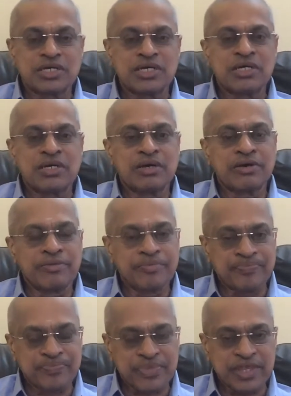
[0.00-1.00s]

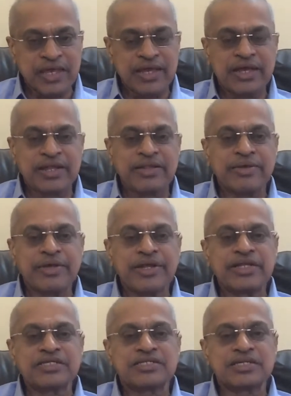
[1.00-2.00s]

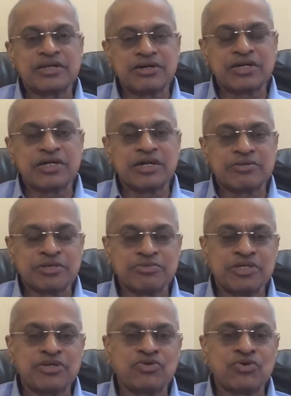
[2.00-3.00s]
it is not
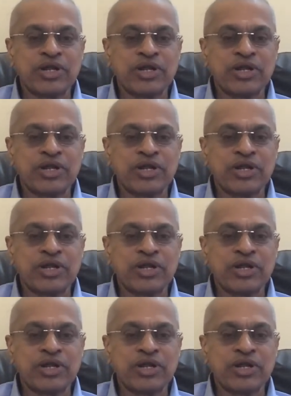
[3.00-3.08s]
subject to